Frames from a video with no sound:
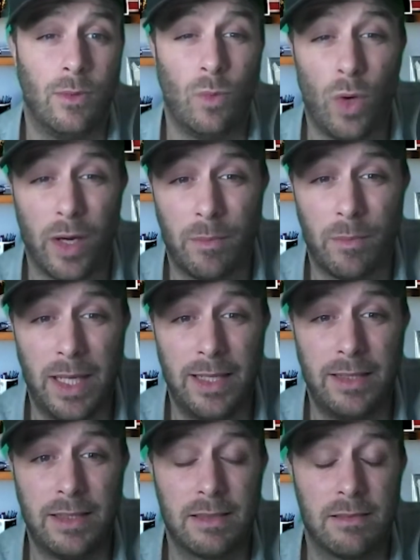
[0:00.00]
what it
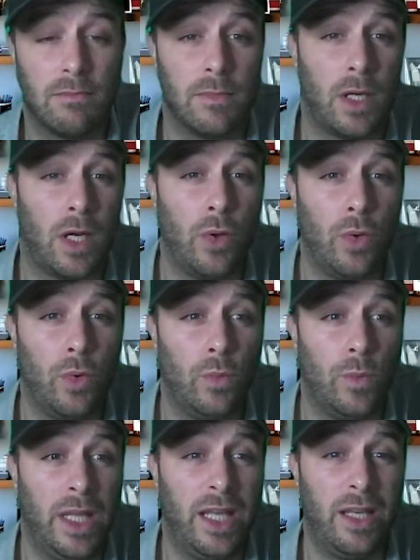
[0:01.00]
means, how
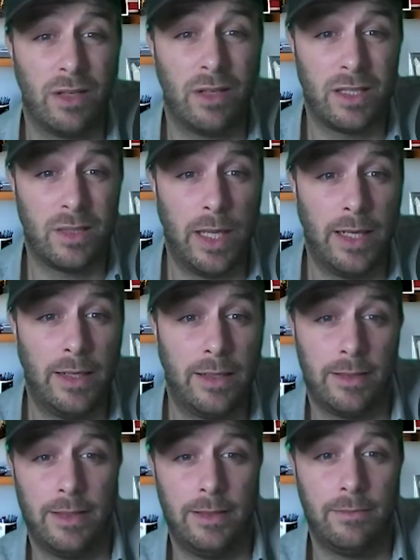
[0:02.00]
he could explain
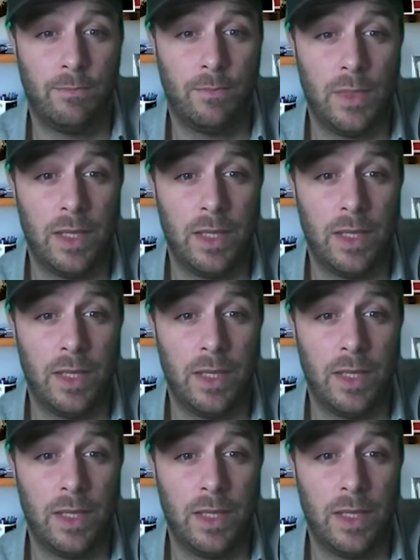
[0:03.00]
it in